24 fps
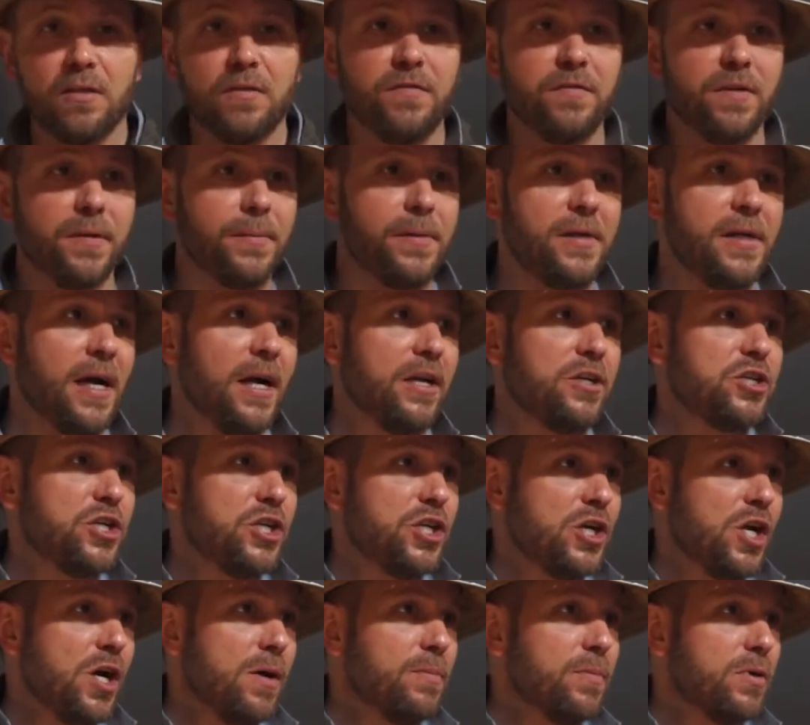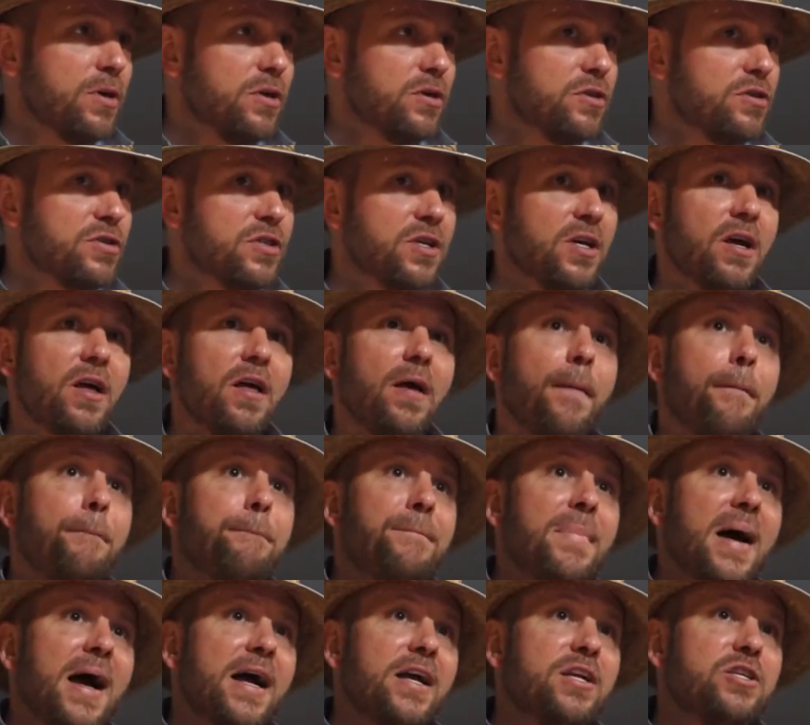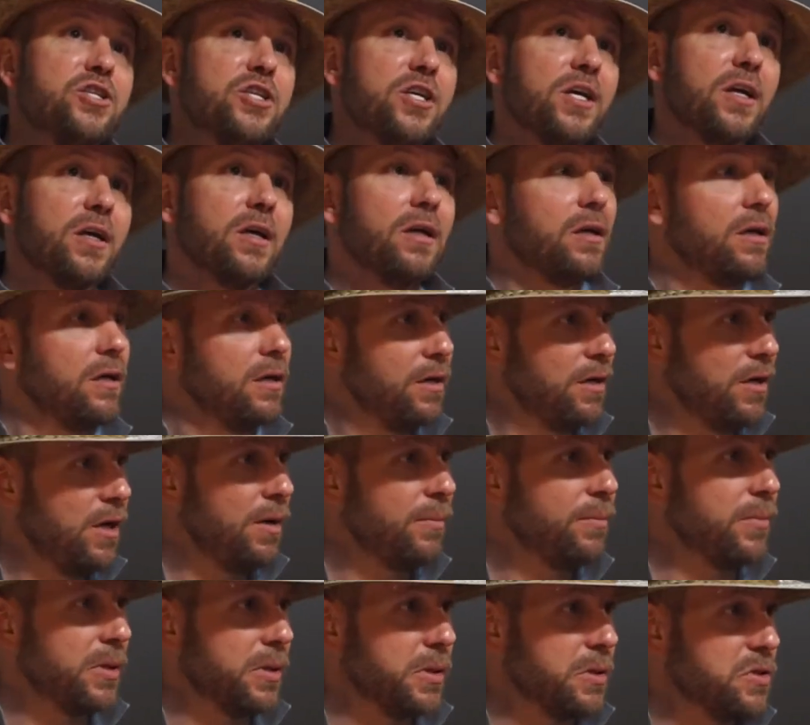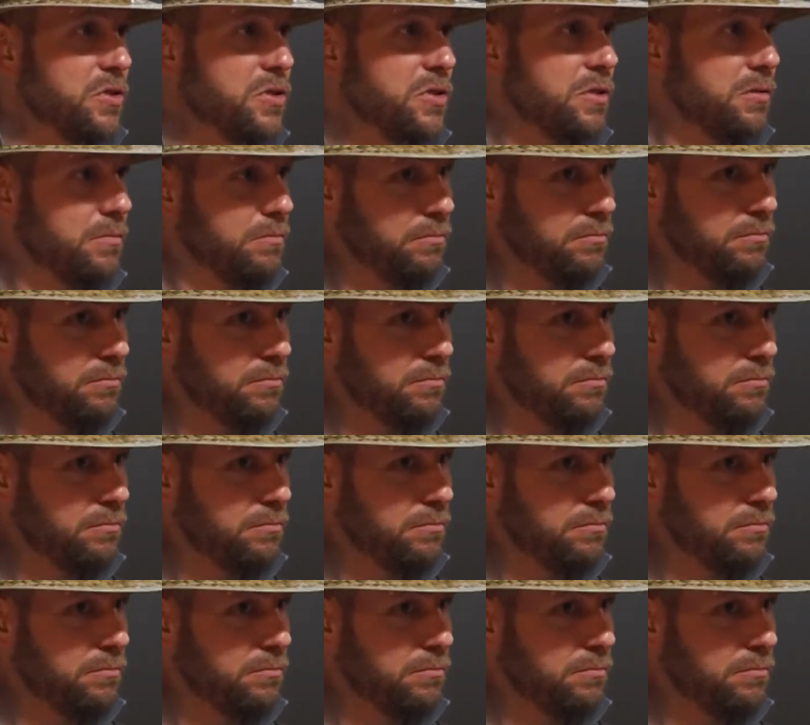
the Fibonacci numbers magic numbers."